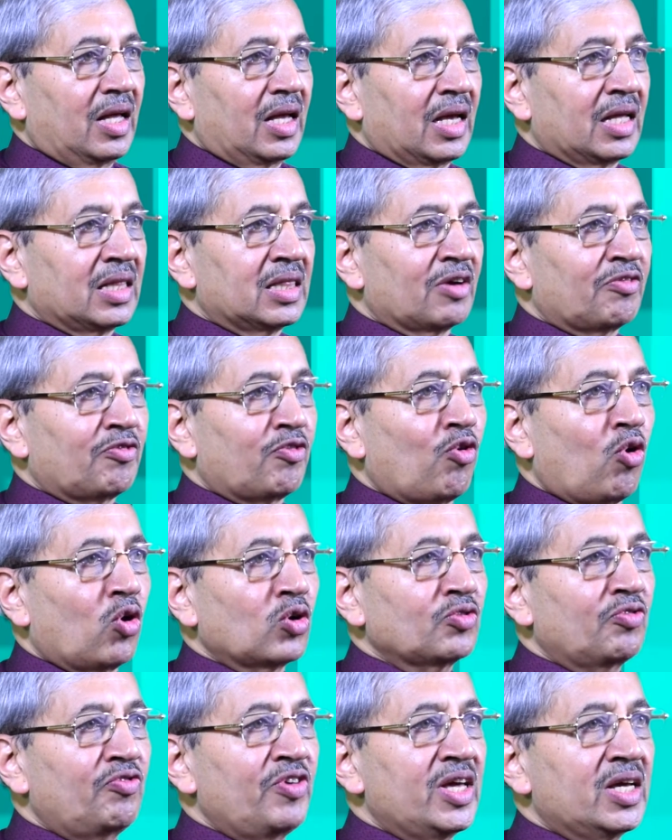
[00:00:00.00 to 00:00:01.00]
In the
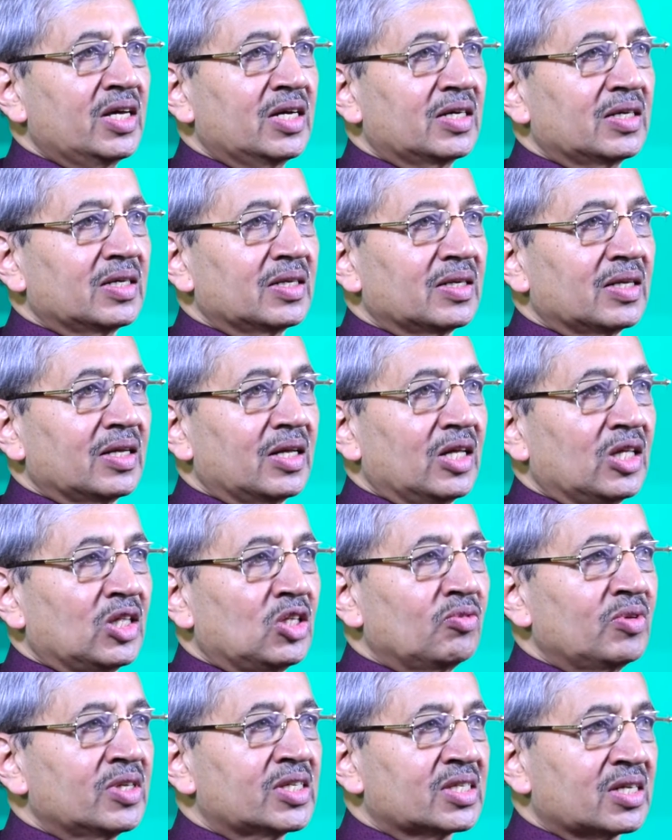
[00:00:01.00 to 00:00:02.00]
fourth week,
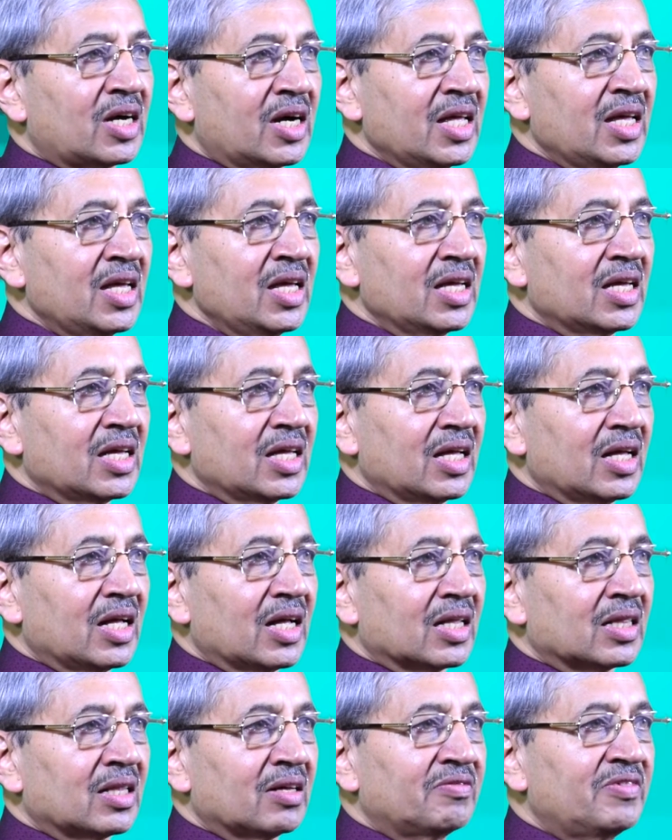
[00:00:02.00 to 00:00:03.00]
you will study
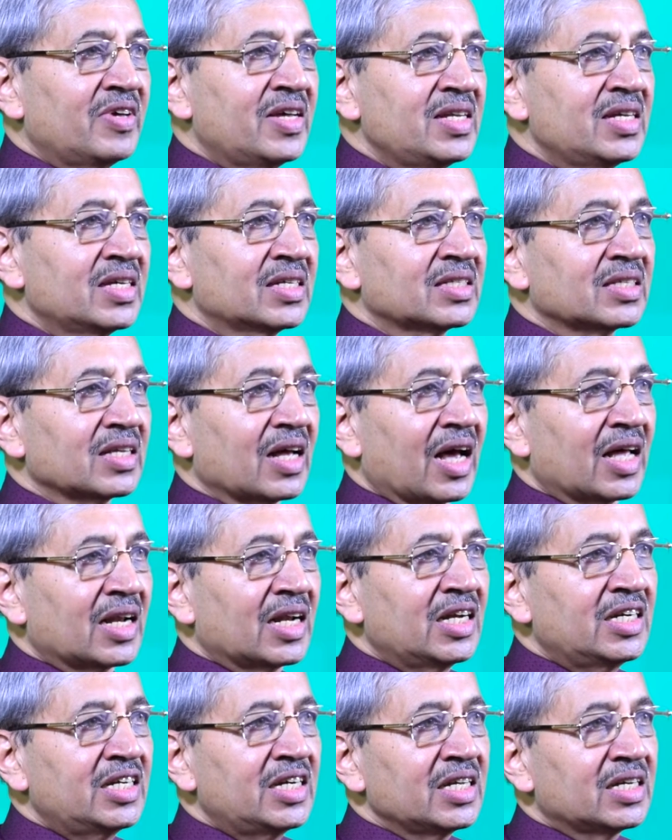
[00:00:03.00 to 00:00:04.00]
the various
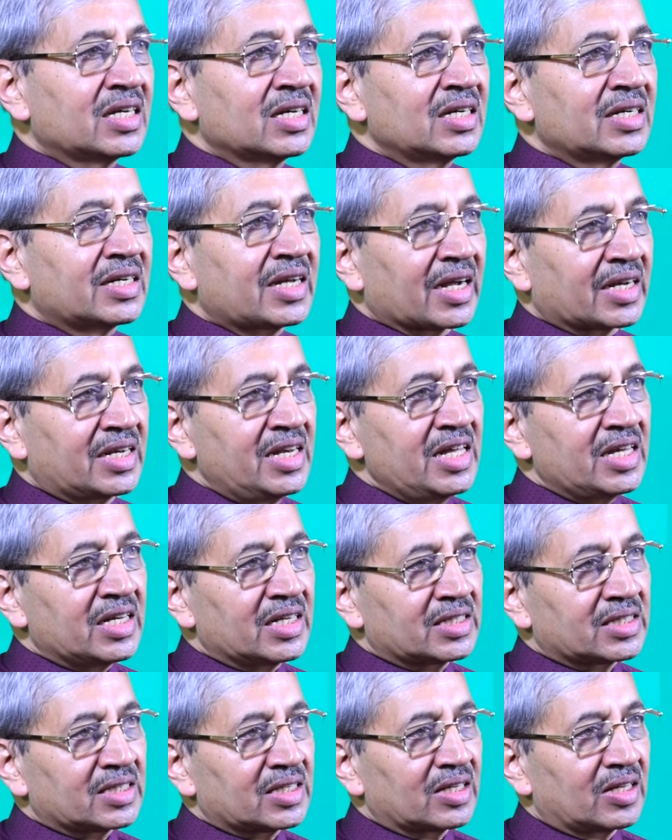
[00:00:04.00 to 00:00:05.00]
analytical
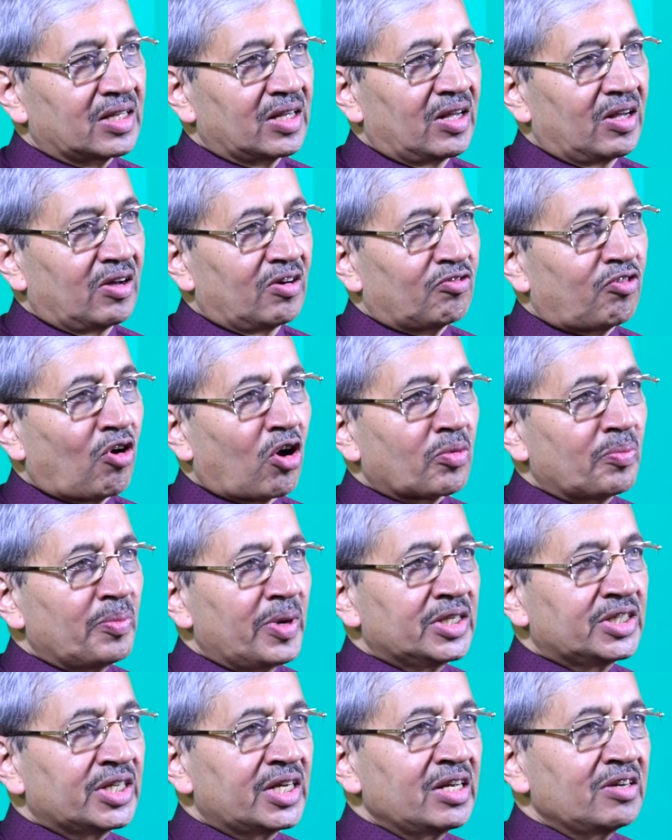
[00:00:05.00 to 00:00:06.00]
techniques for
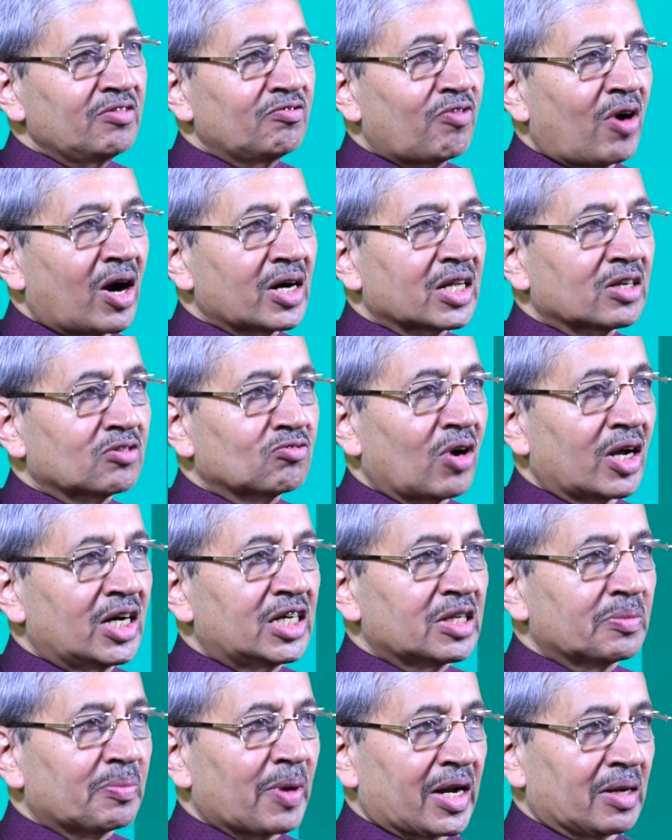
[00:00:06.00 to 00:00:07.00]
measuring water
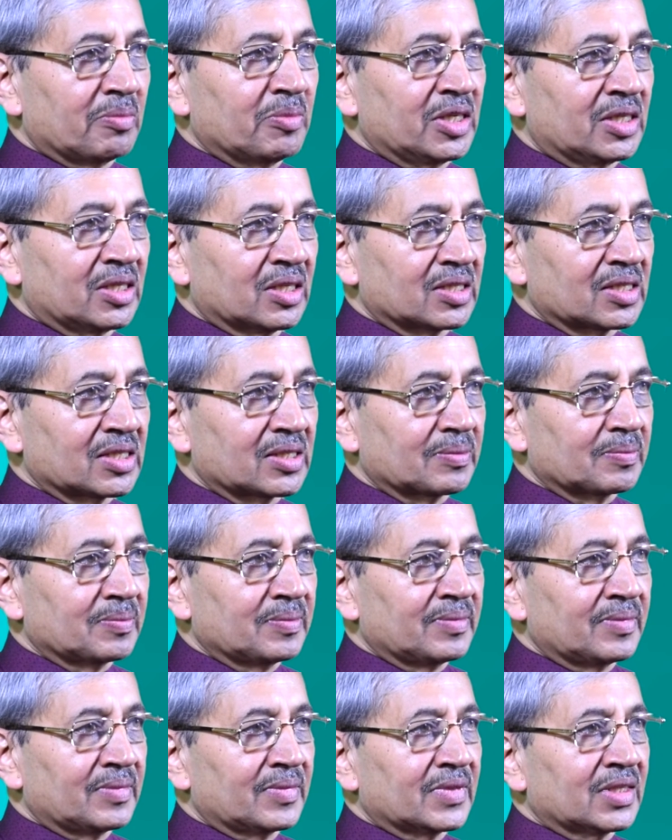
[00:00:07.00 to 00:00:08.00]
quality parameters.
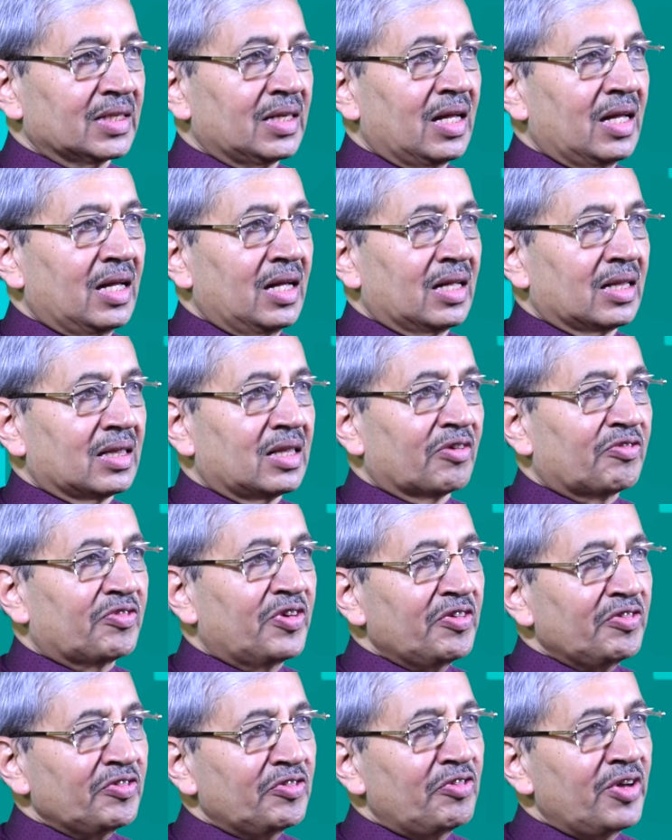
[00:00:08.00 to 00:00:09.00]
The
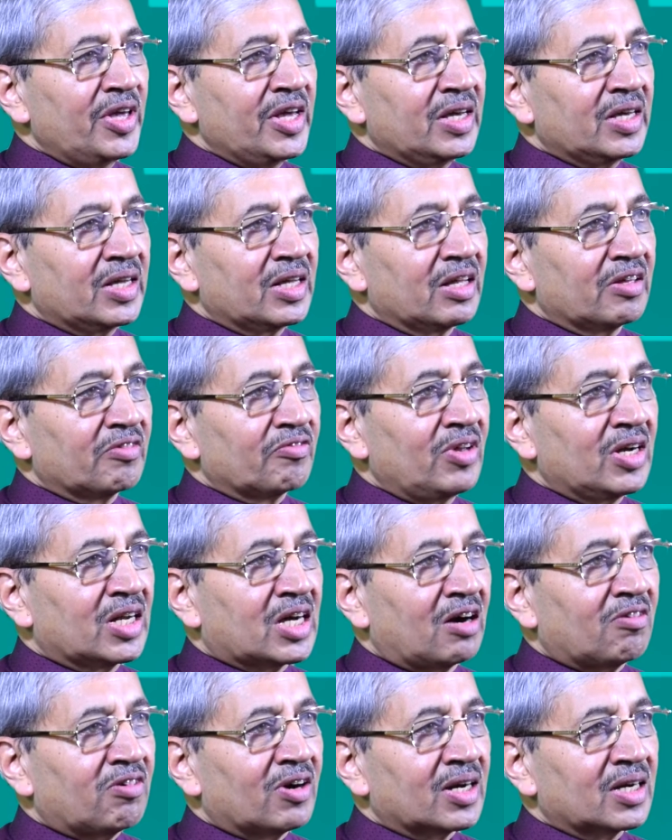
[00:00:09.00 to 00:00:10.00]
fifth week will
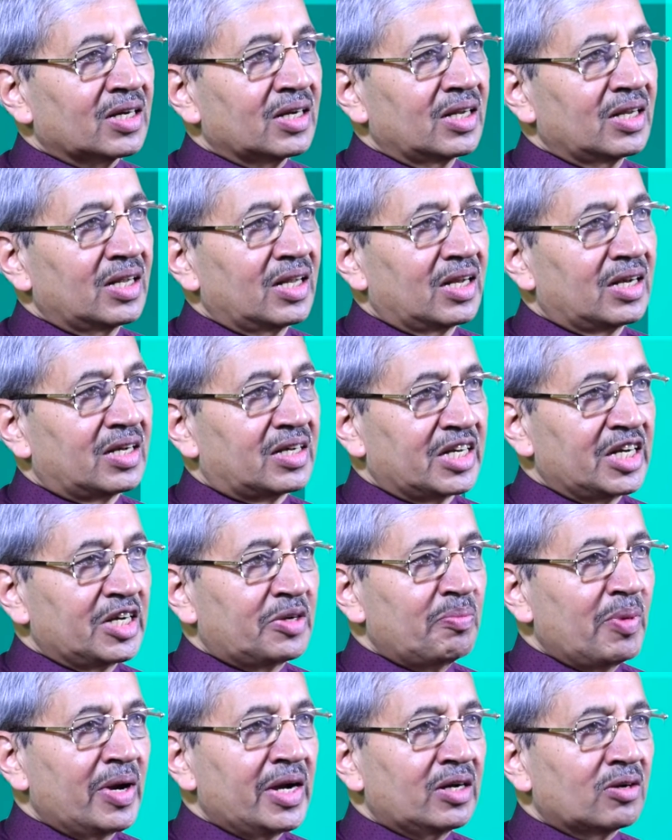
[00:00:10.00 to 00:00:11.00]
cover
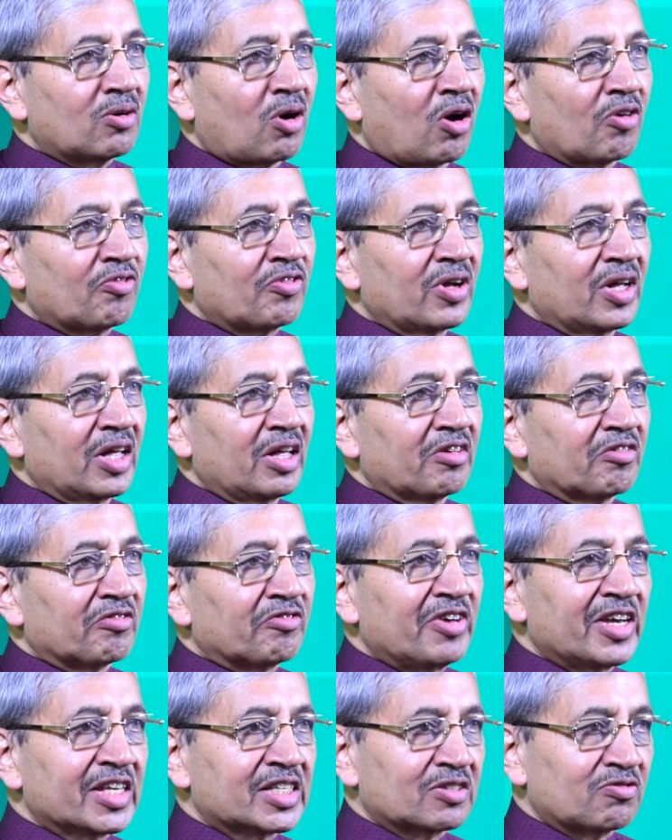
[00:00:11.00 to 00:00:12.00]
treatment of
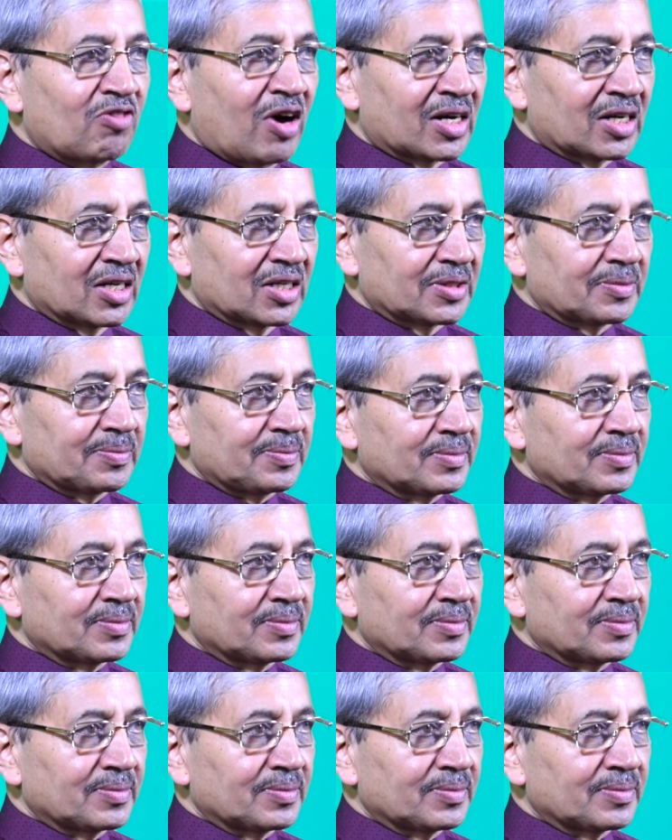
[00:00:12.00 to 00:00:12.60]
wastewater.